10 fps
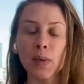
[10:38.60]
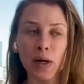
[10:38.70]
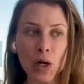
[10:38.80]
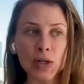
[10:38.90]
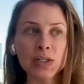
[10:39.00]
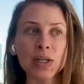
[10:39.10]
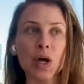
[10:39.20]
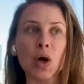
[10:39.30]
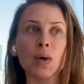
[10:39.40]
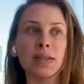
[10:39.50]
But it
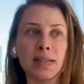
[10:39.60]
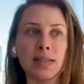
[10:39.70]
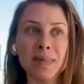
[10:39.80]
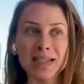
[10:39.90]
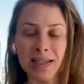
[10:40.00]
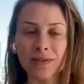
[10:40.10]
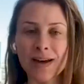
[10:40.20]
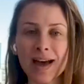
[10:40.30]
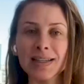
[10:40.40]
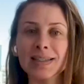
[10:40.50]
also
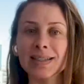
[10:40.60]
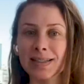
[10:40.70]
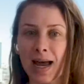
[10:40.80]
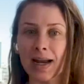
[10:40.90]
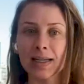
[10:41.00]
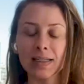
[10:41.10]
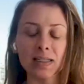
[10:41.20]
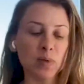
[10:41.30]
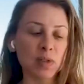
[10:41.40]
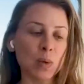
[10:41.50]
demystifies the
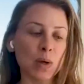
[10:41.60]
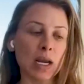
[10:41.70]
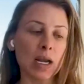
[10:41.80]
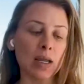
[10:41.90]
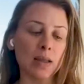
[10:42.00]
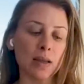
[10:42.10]
science between